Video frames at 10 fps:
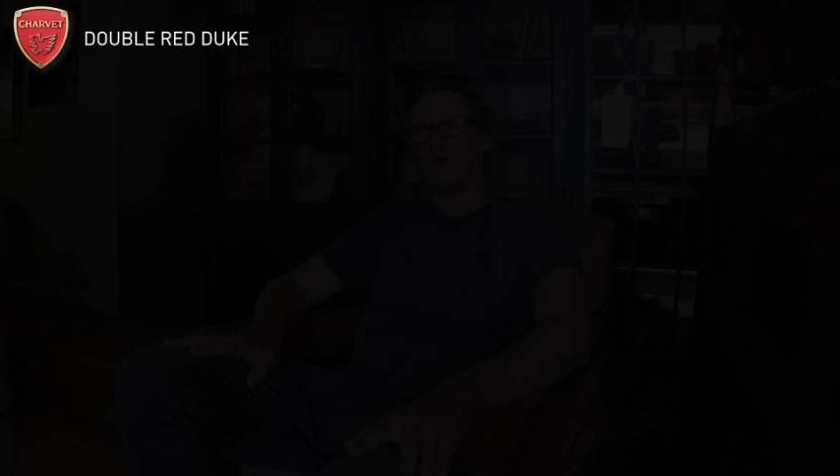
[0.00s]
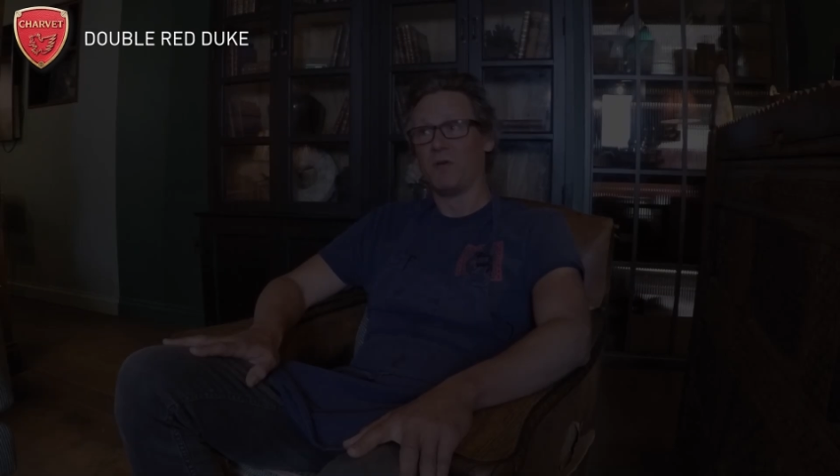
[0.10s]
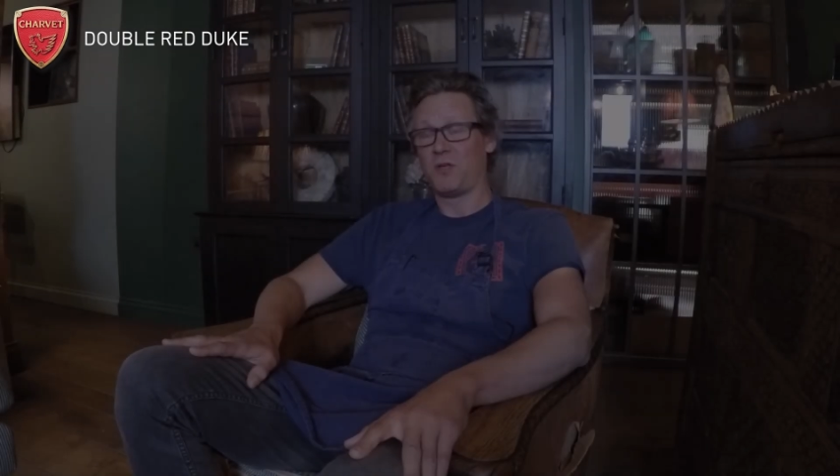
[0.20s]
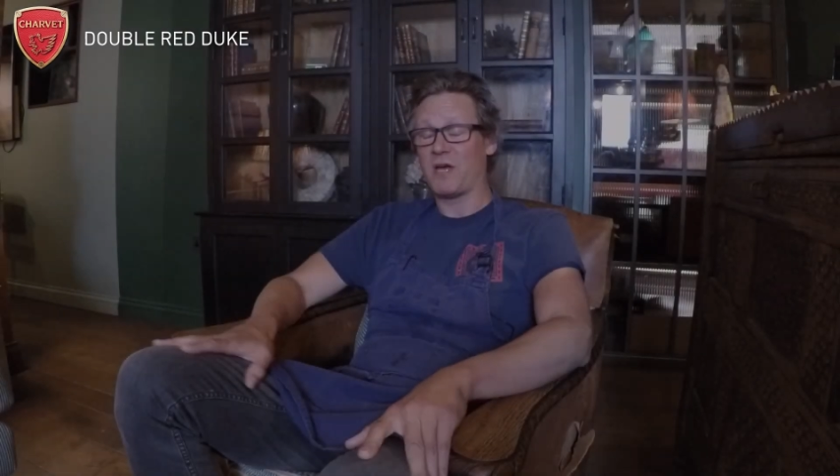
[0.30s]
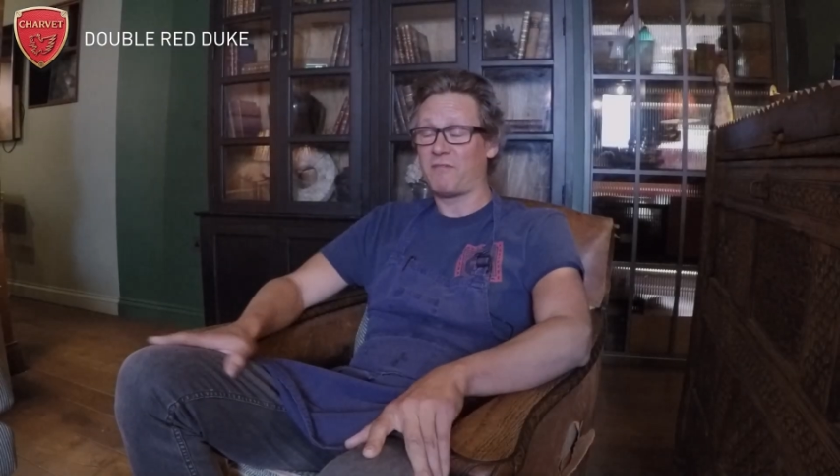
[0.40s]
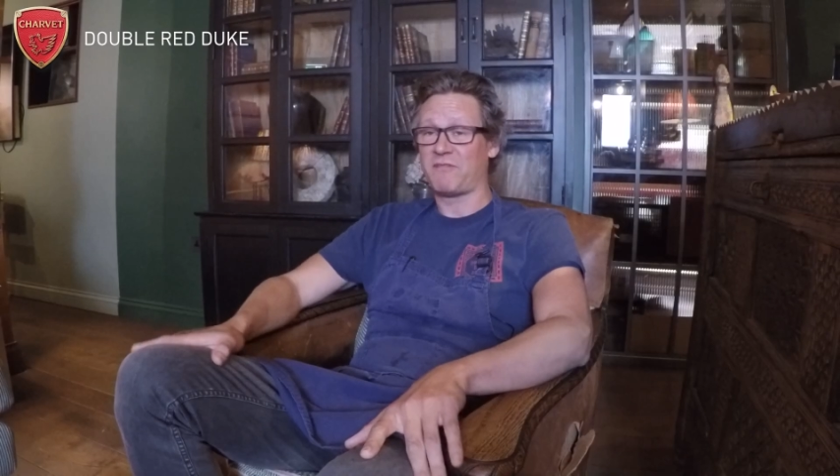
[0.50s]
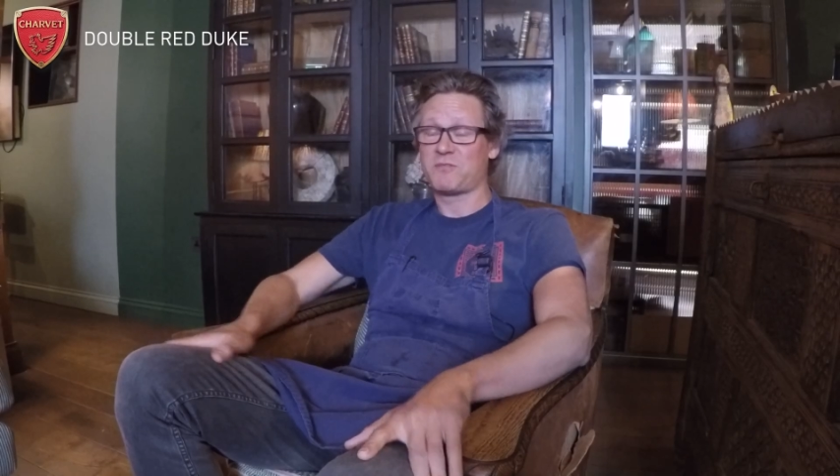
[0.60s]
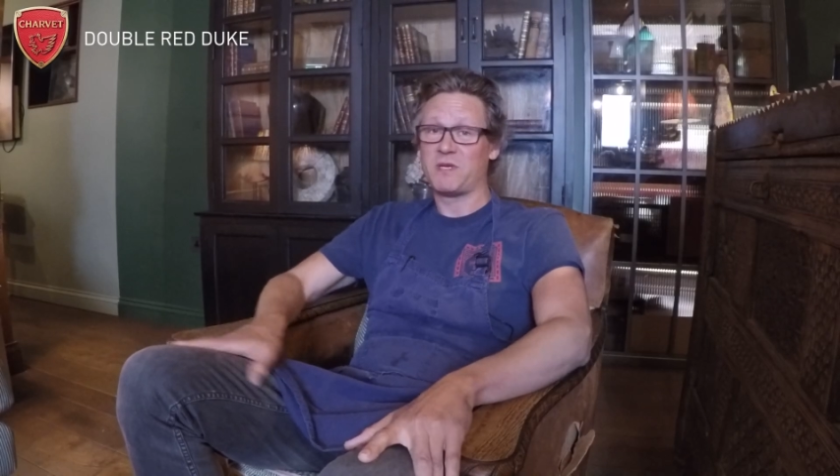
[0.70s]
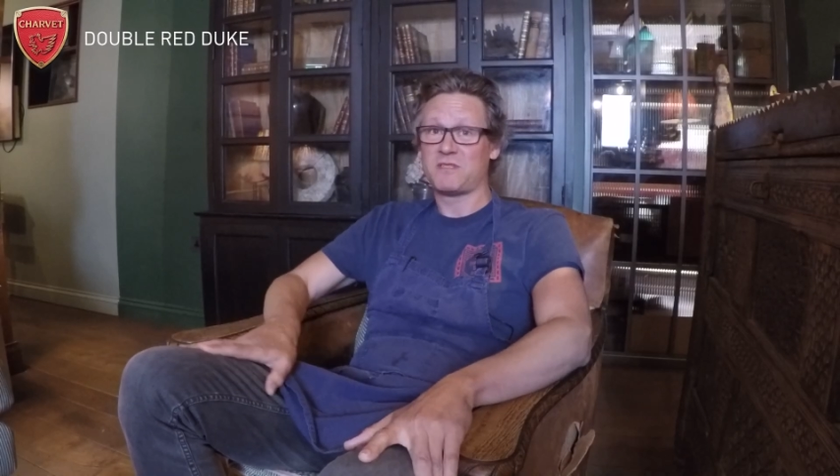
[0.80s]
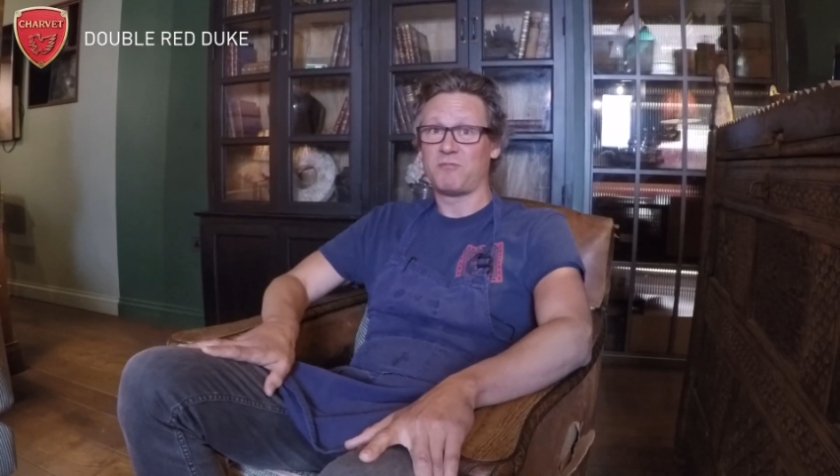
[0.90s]
We have
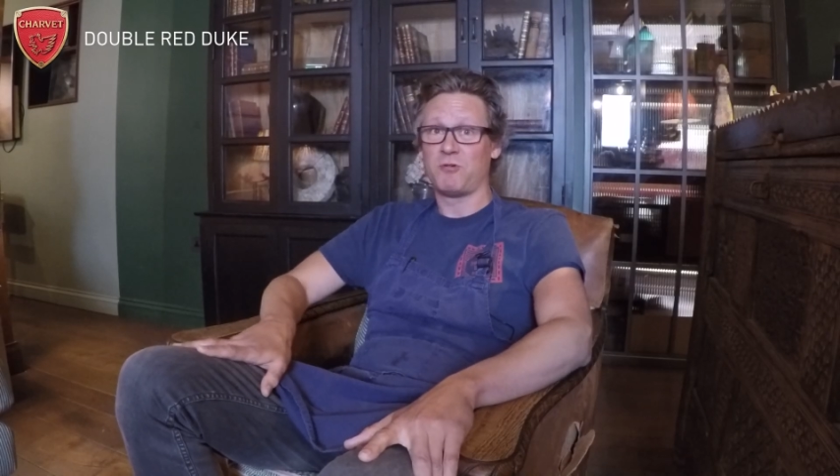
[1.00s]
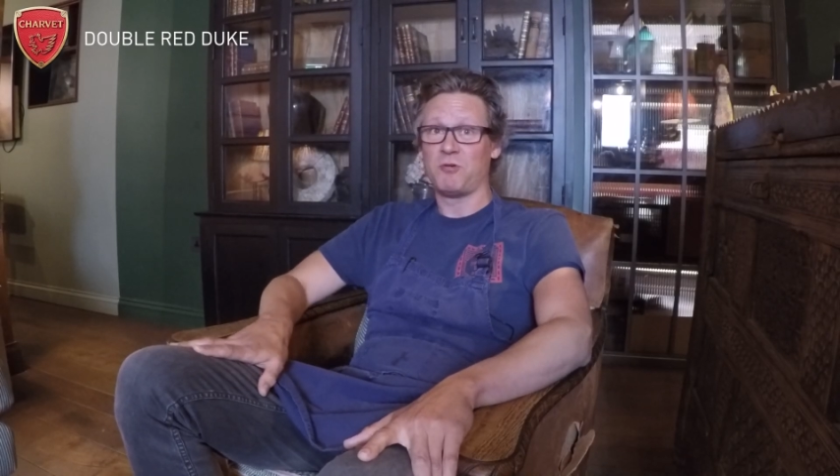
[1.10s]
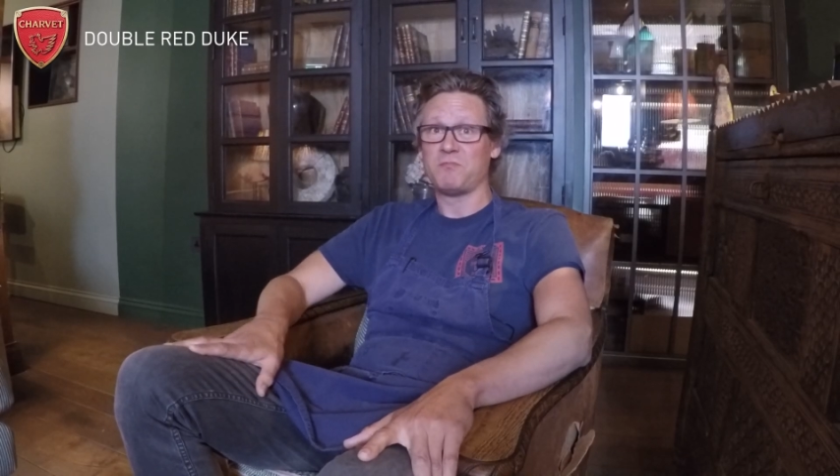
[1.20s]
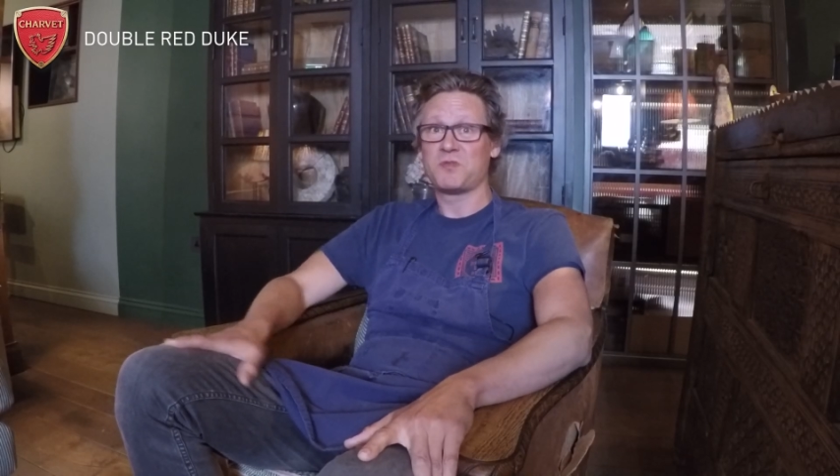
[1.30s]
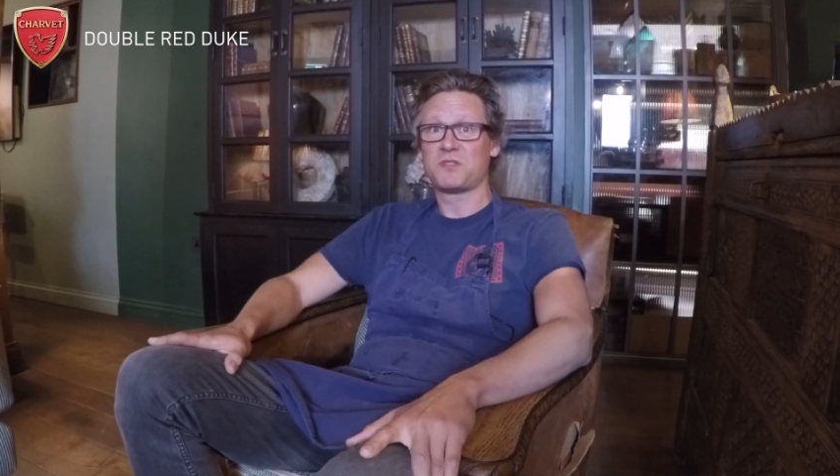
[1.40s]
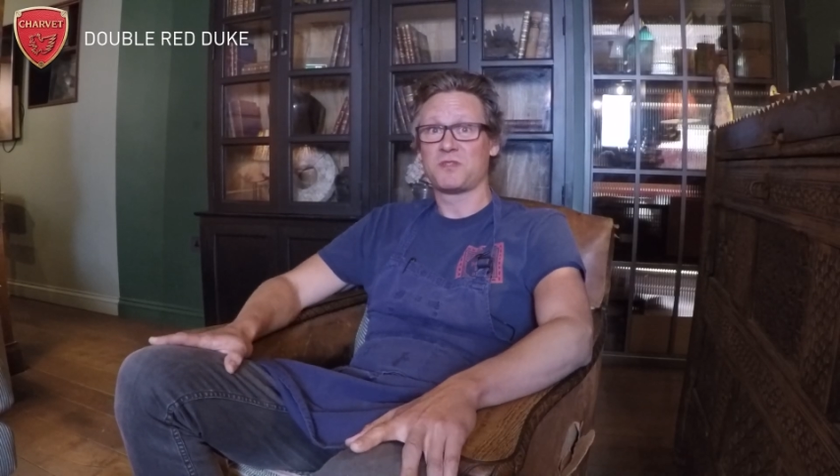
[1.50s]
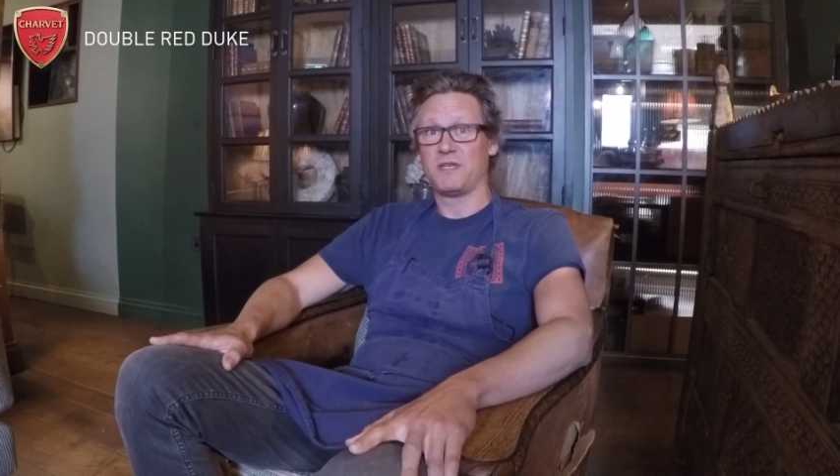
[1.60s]
20 rooms,